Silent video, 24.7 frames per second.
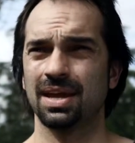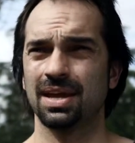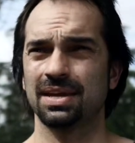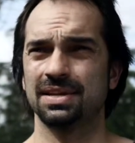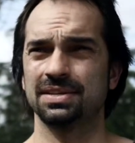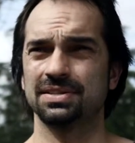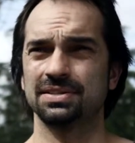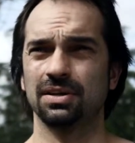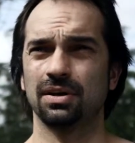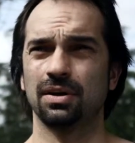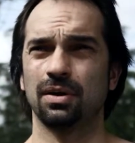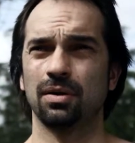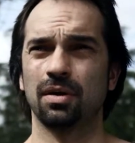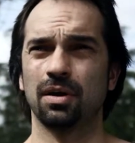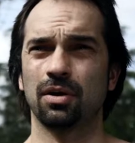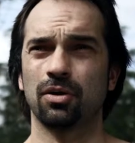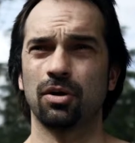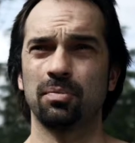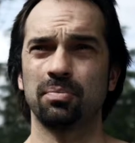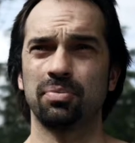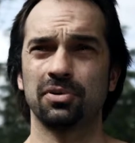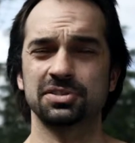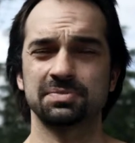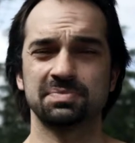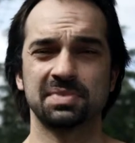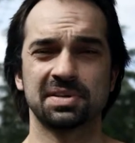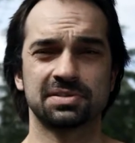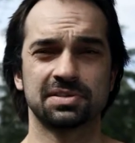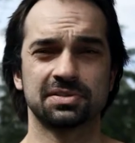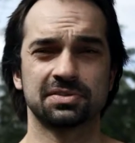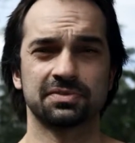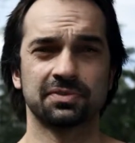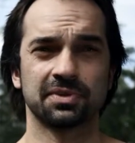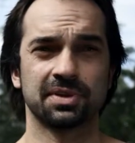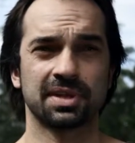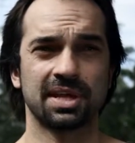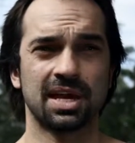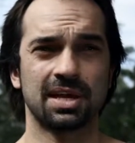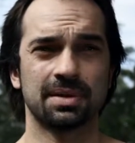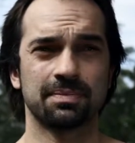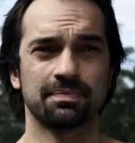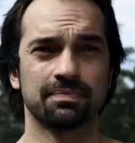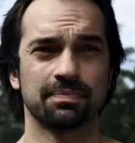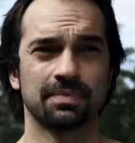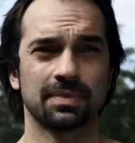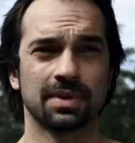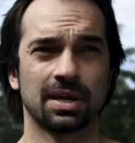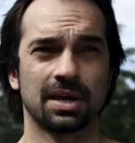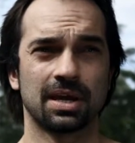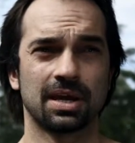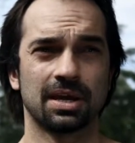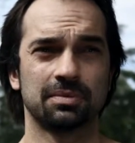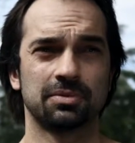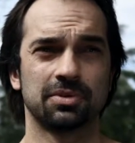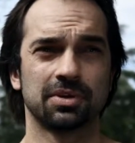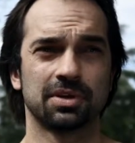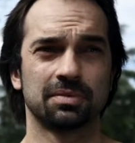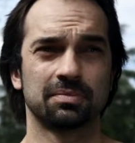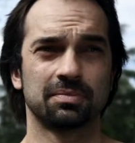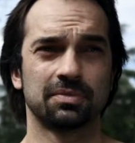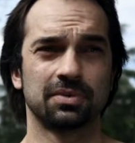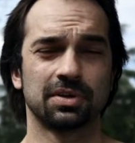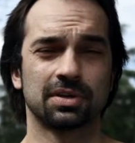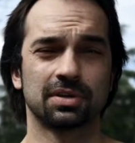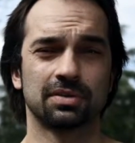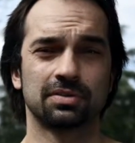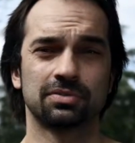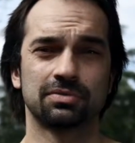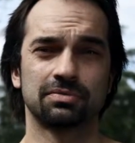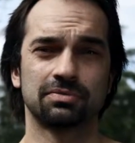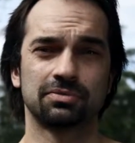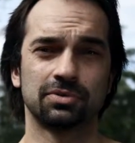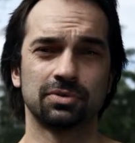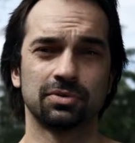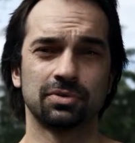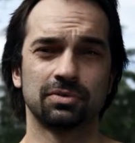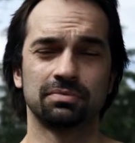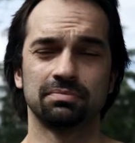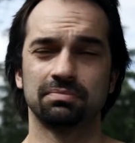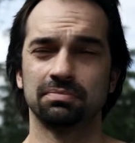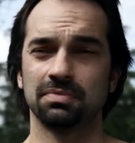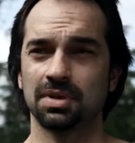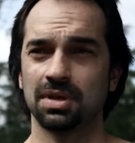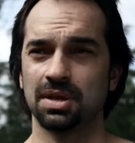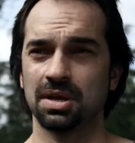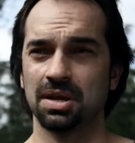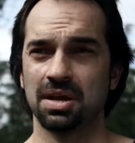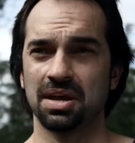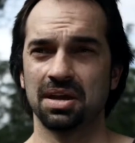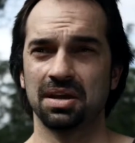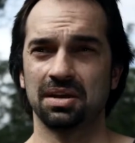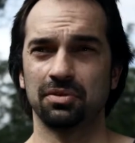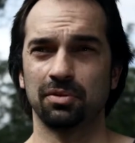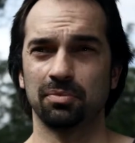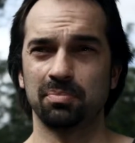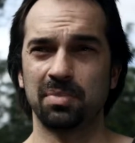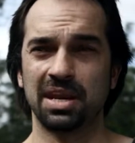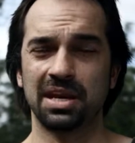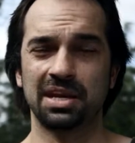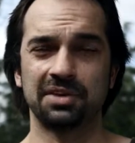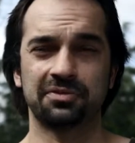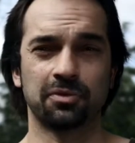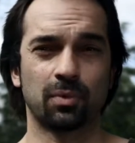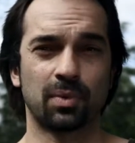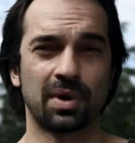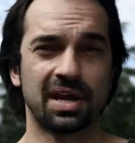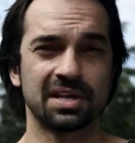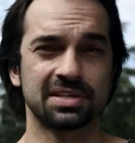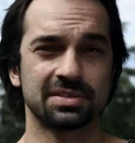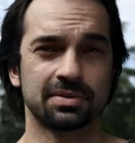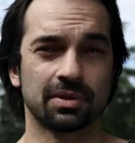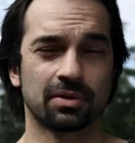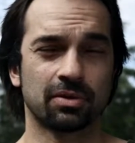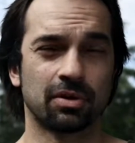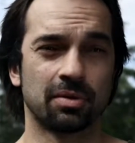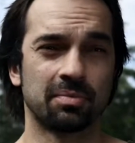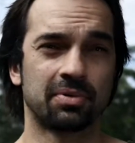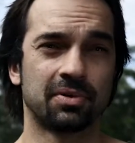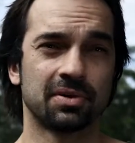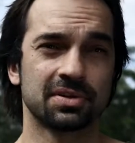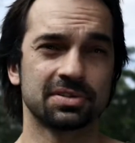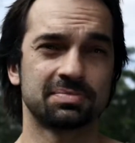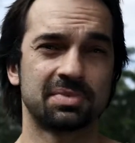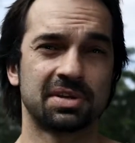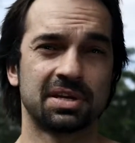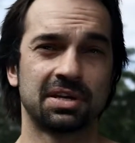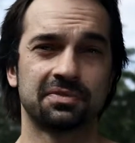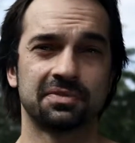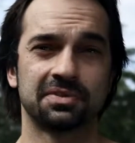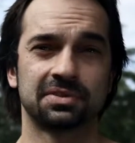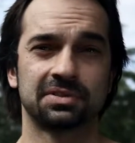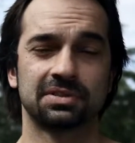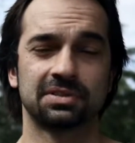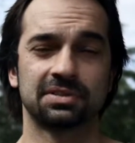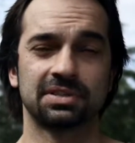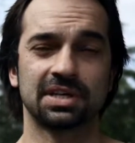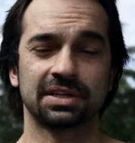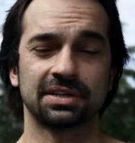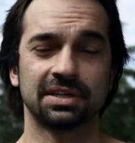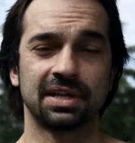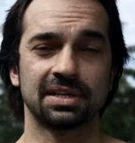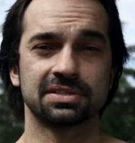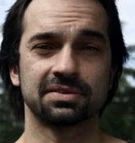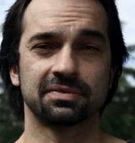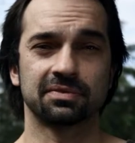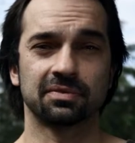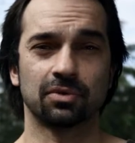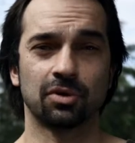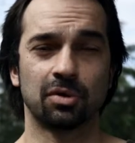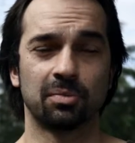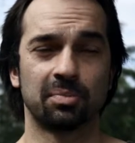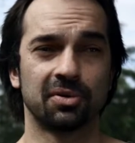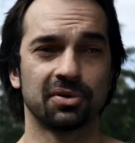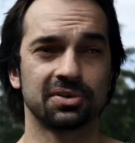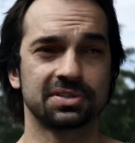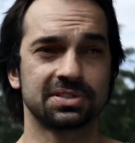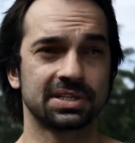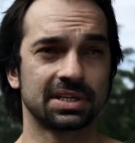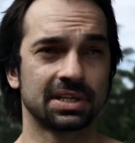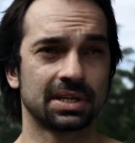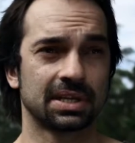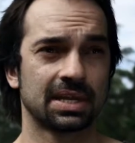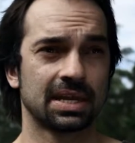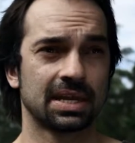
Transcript: So a compost mix is for that. You can do many different ways of the compost, many different techniques of composting.